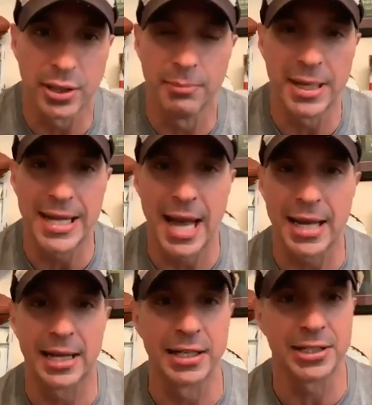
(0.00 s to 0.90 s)
Uh, my
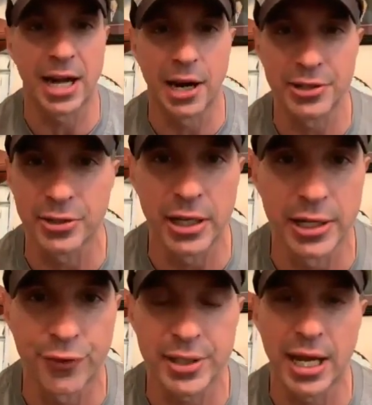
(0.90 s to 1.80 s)
dad got his tires slit
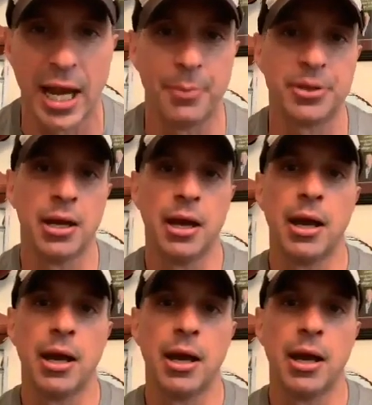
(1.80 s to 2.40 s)
at different times.